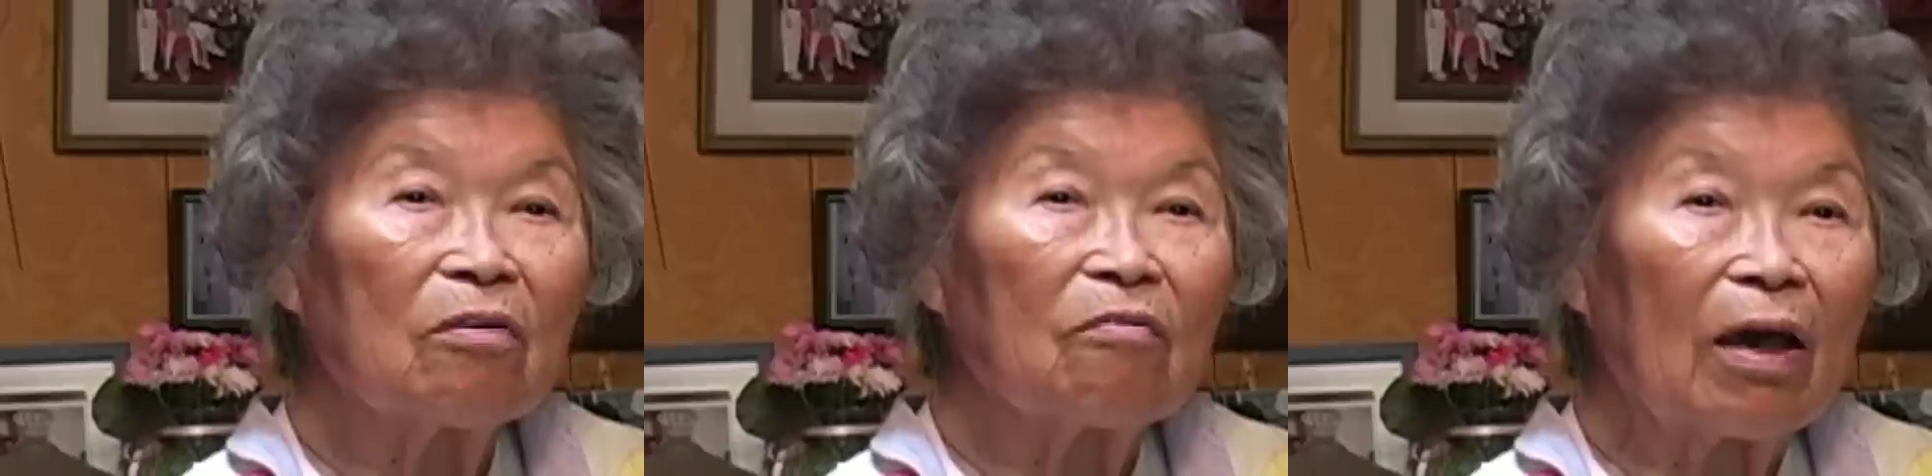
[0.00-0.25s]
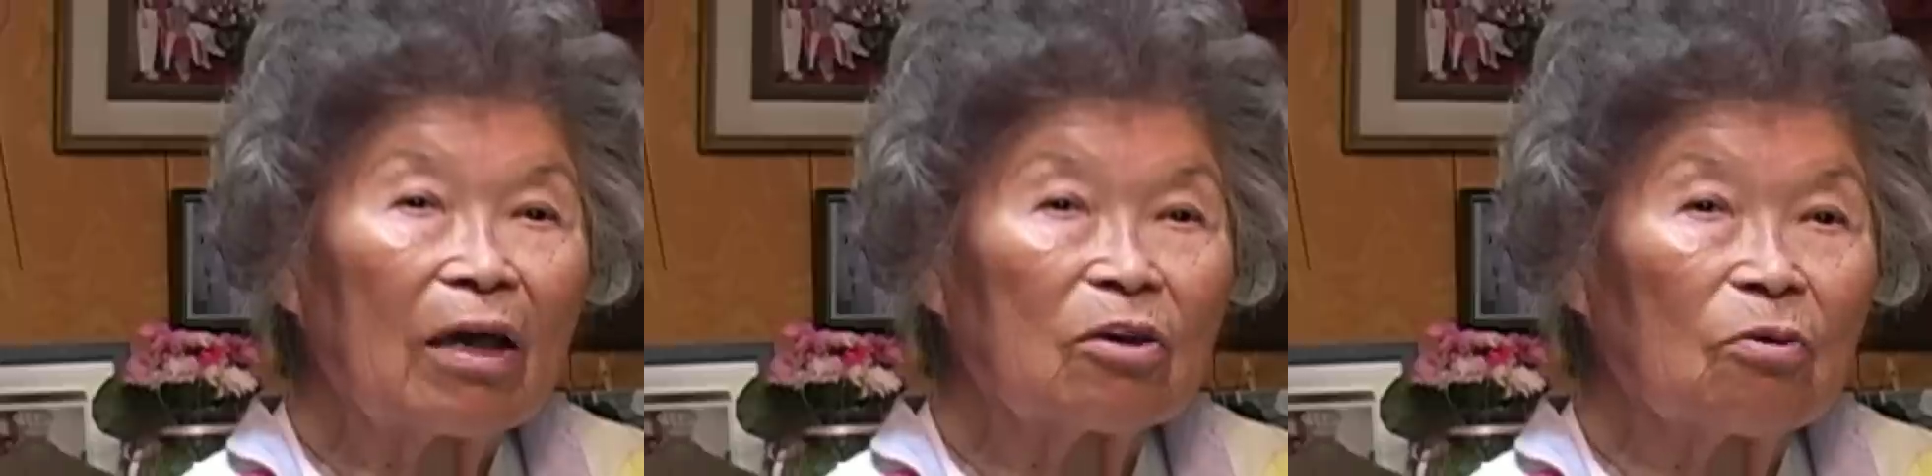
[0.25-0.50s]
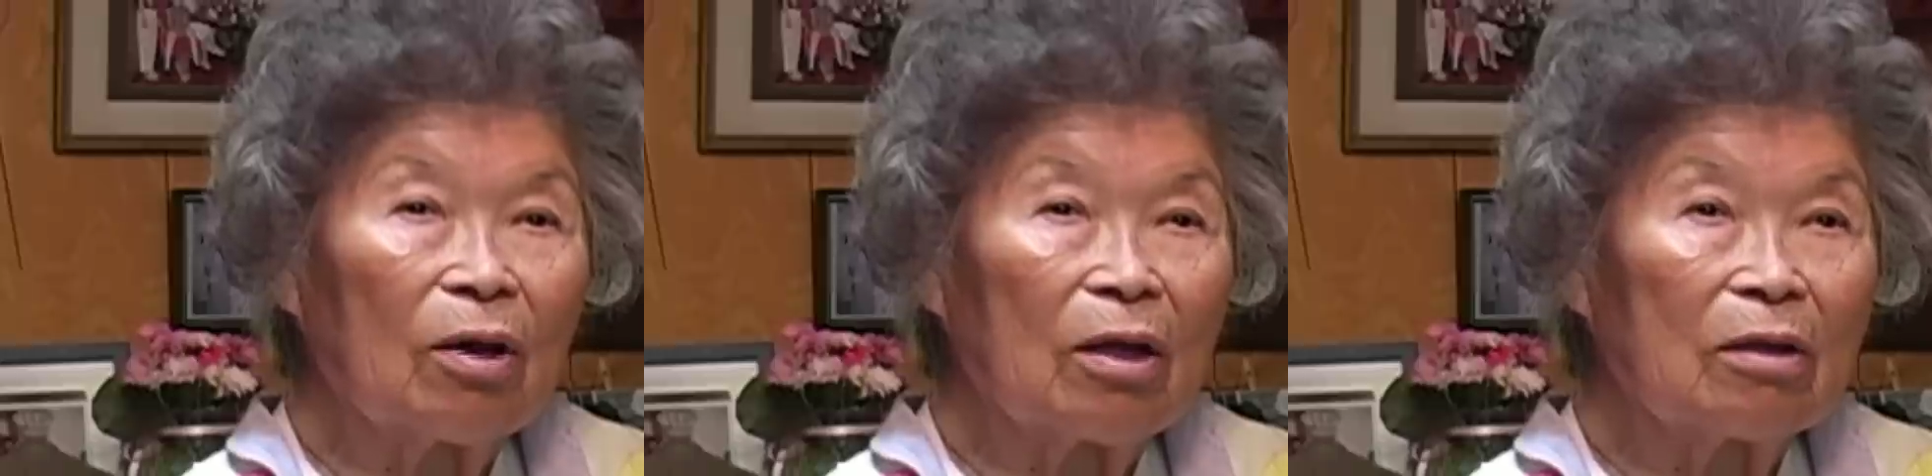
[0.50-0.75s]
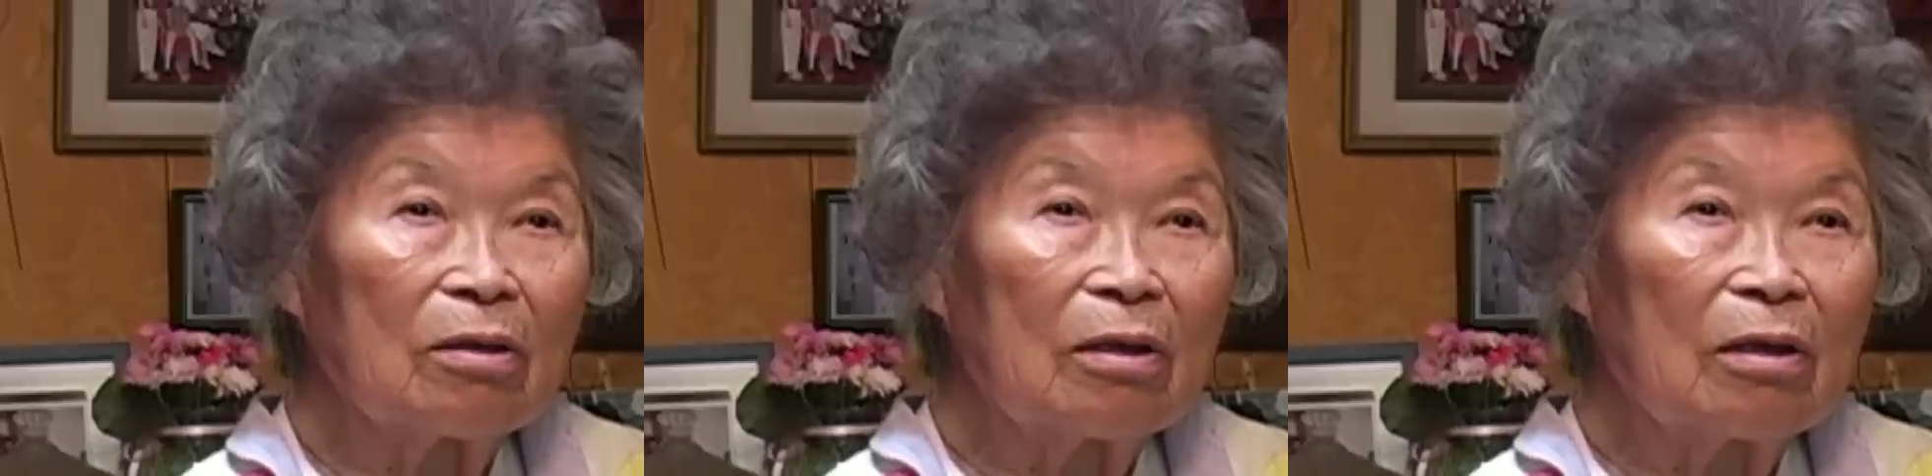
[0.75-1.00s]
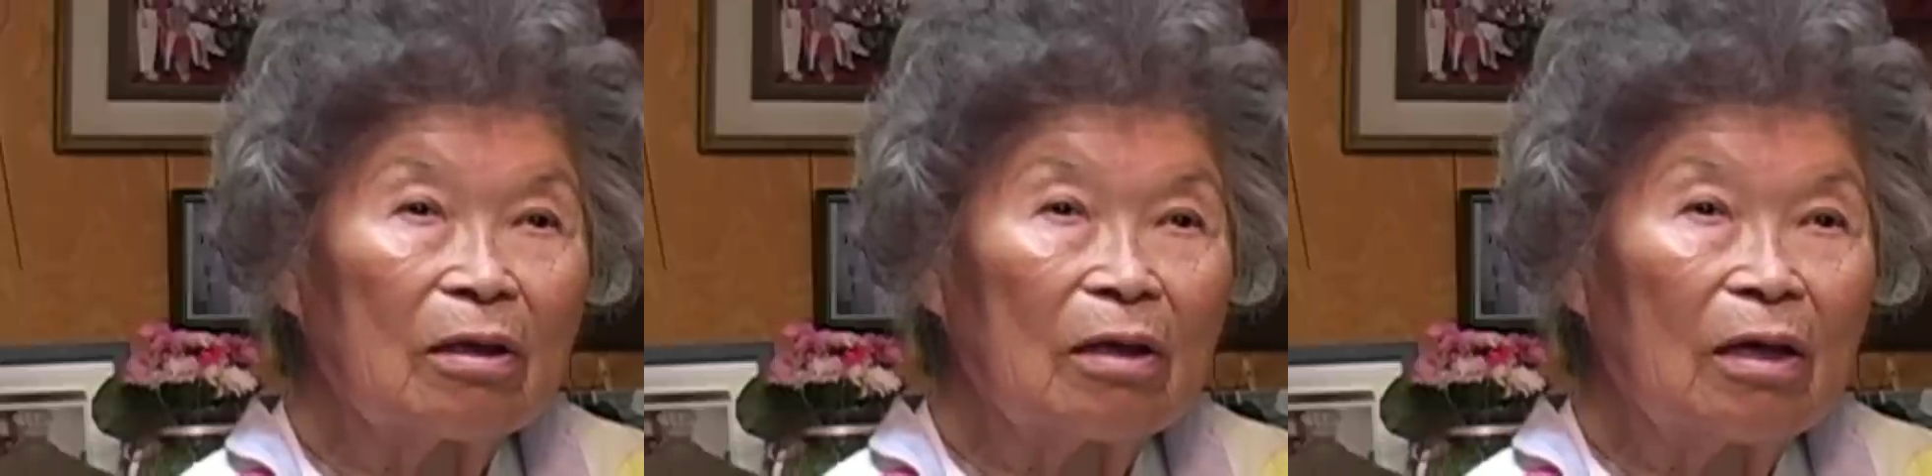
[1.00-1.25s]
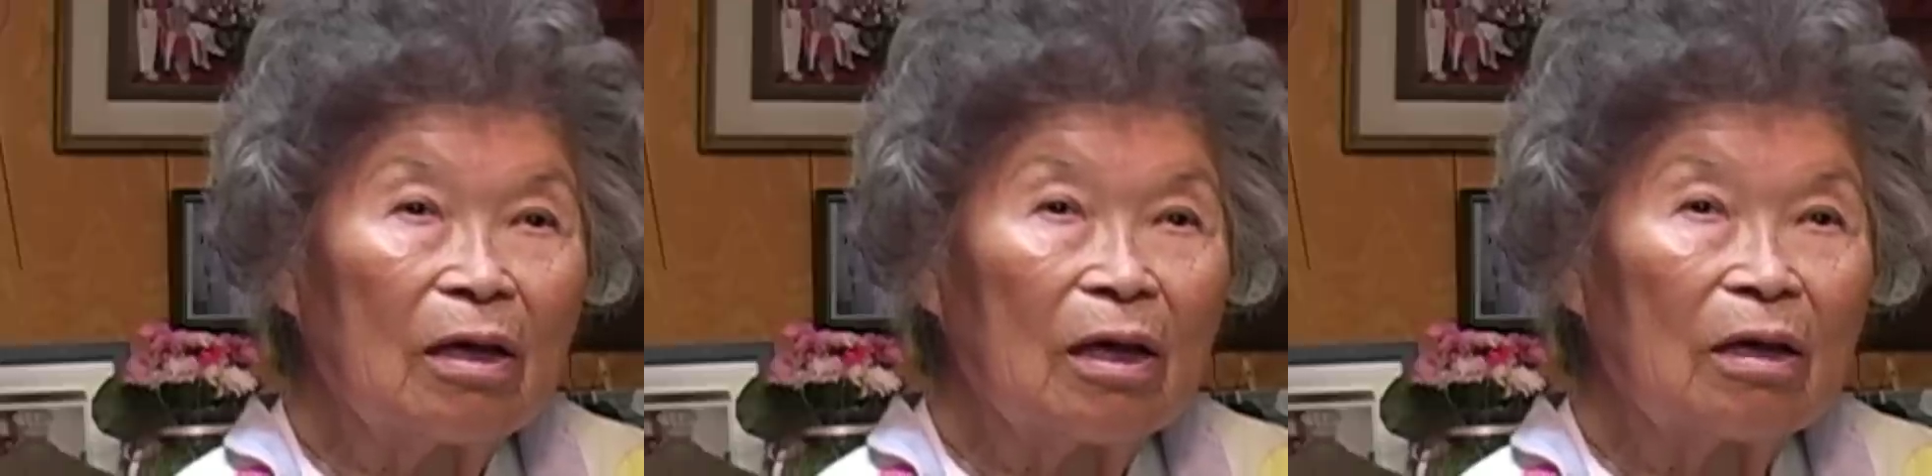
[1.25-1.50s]
evacuated.
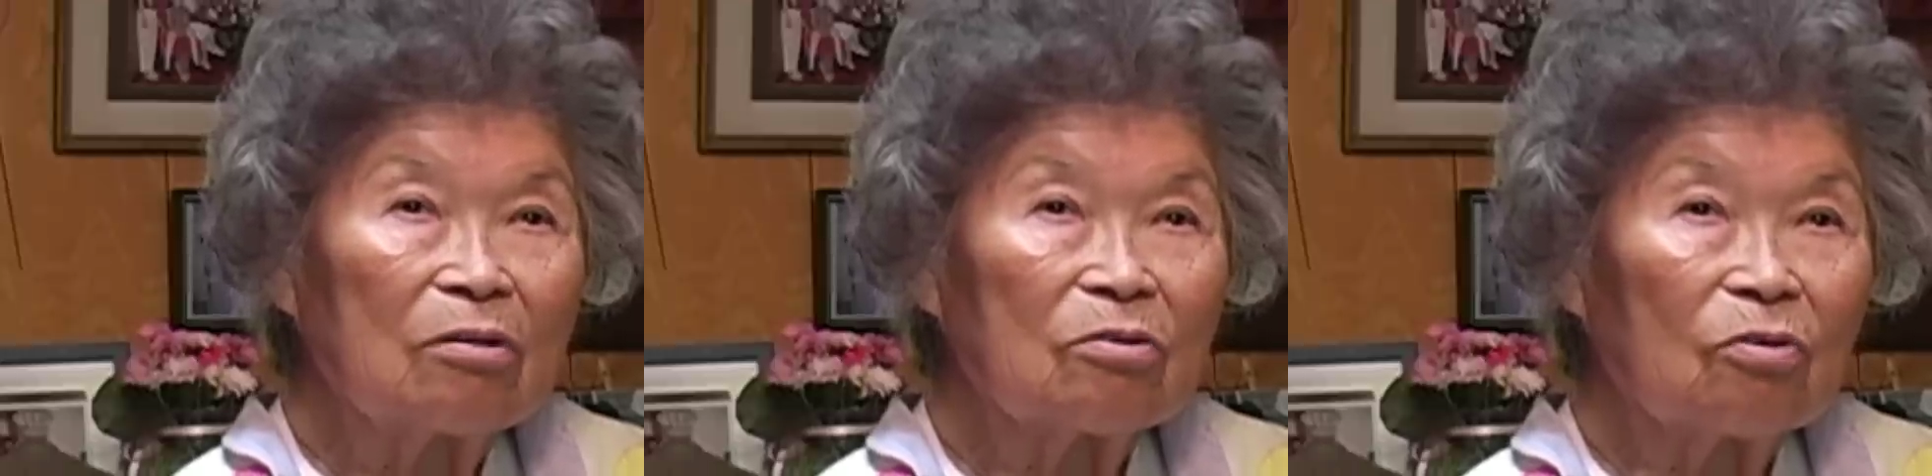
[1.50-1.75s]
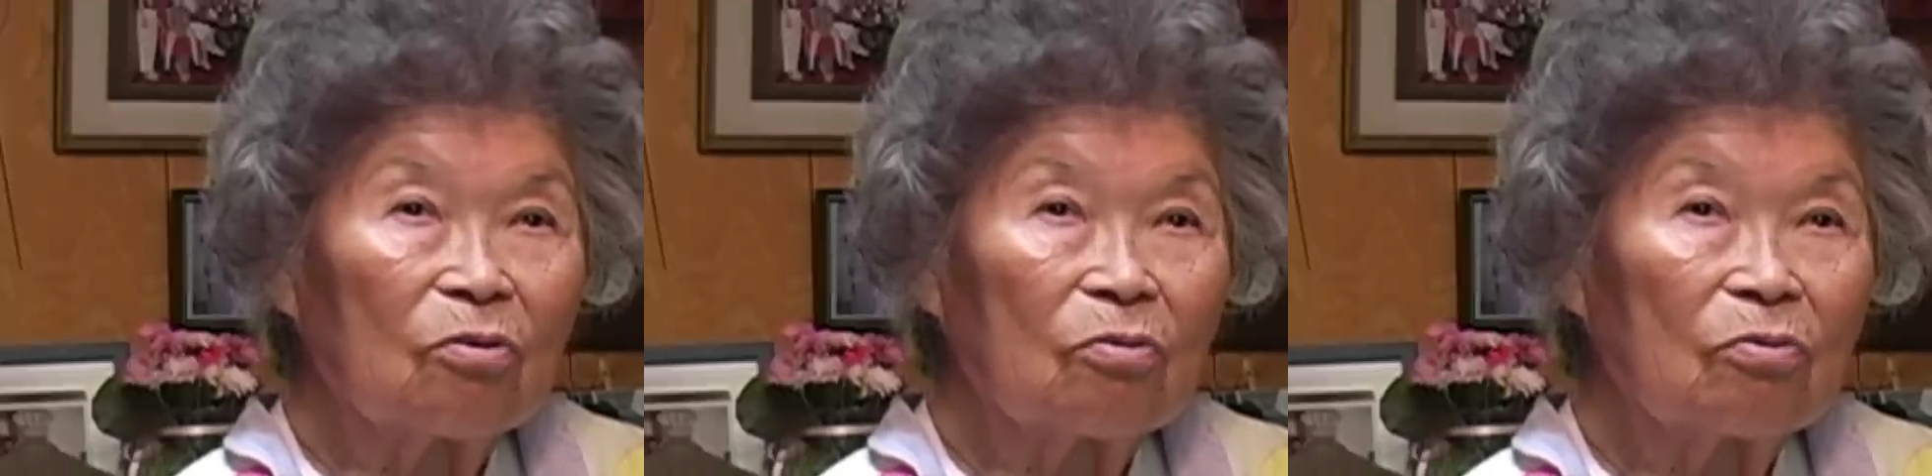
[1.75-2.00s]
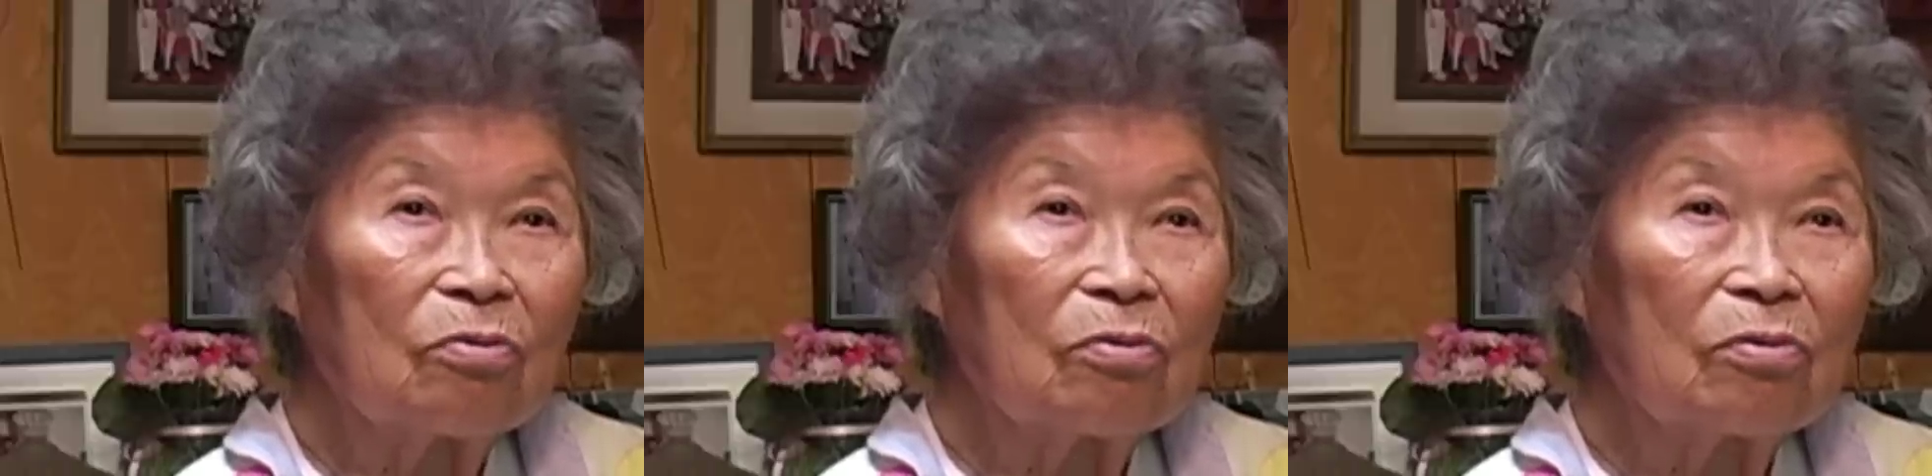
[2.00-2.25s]
So